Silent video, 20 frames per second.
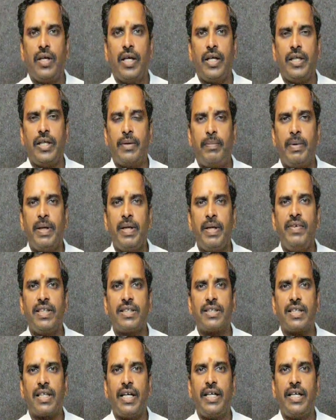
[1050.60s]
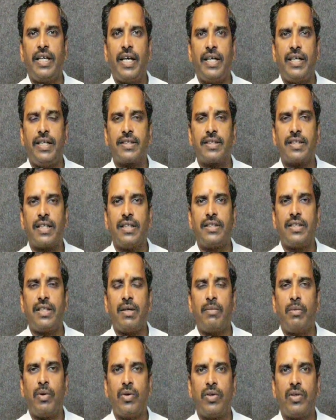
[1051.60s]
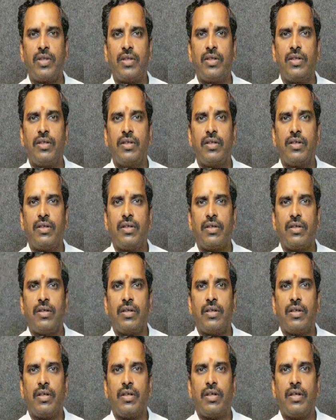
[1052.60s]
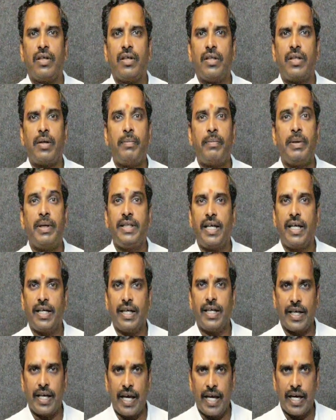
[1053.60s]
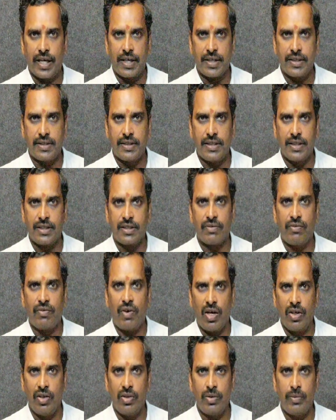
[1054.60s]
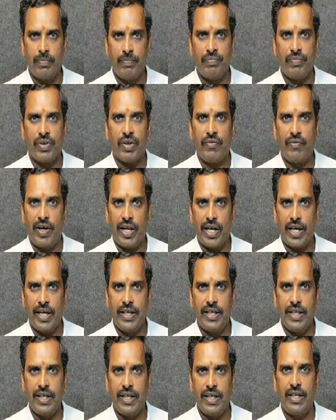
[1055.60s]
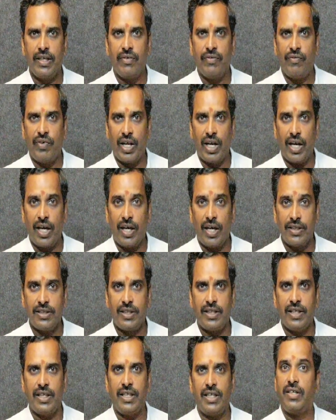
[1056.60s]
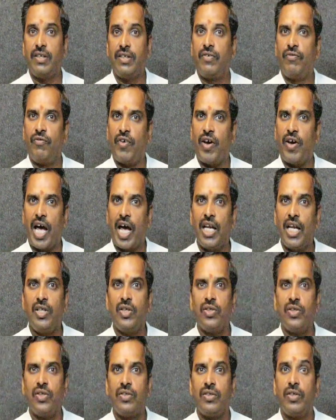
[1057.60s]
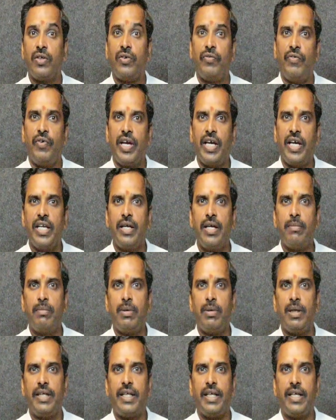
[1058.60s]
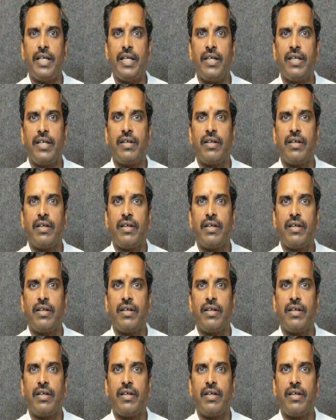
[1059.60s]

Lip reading: in the previous slide I discussed about the big data characteristics: volume, variety, velocity, value, variability,